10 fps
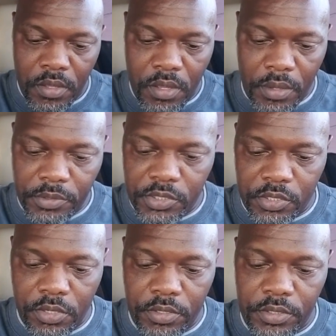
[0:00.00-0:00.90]
I'm
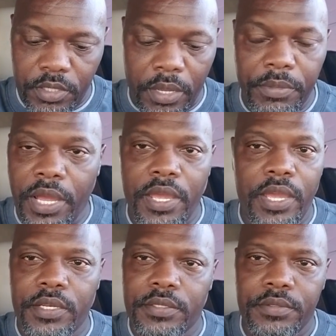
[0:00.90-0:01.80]
not
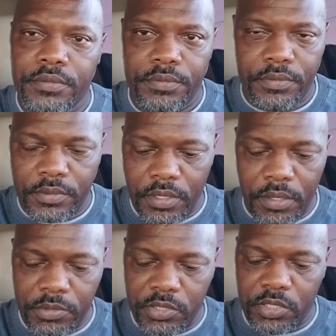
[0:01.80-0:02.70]
hating.
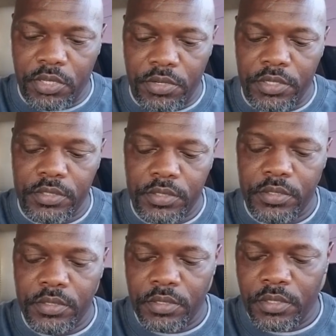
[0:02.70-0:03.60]
I'm just curious.
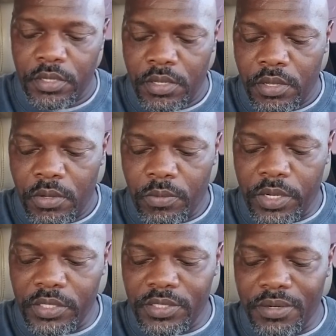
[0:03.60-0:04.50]
What
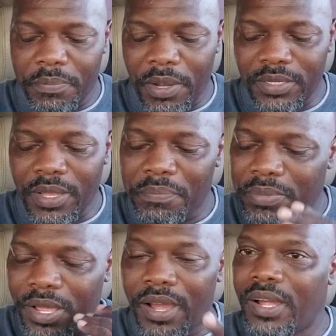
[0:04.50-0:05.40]
is it about that
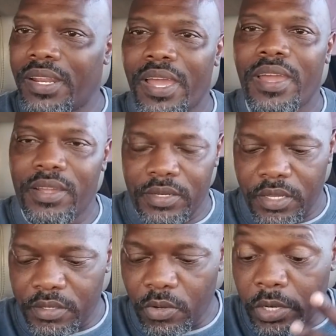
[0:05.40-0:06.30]
blonde hair
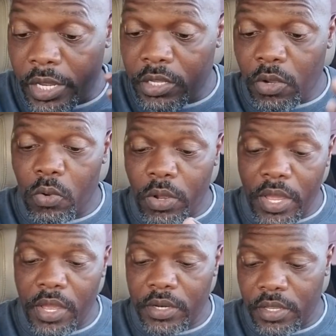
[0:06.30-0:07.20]
that, or that gold
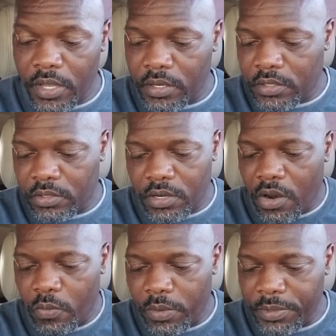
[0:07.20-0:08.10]
hair that
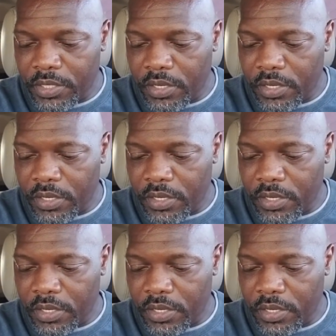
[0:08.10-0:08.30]
y'all women